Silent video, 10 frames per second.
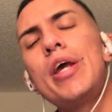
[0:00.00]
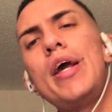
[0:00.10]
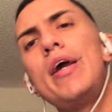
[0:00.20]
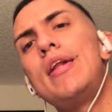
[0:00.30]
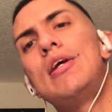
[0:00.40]

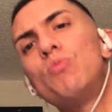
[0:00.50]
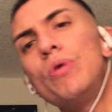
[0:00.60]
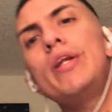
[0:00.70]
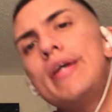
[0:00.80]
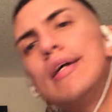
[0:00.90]
And it
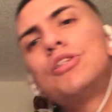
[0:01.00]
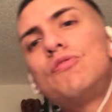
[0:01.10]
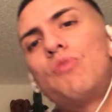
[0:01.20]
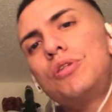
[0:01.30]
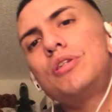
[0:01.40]
really is
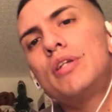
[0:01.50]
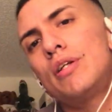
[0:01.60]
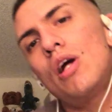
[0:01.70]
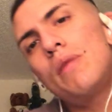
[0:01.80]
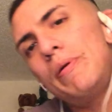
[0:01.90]
unfortunate a
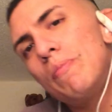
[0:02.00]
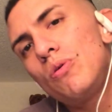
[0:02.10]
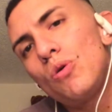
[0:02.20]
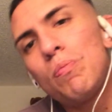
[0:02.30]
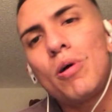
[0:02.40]
lot of people
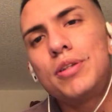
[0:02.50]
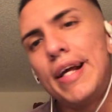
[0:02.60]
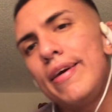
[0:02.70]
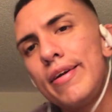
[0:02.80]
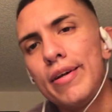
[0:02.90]
don't
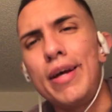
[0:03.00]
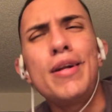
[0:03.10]
partake in it.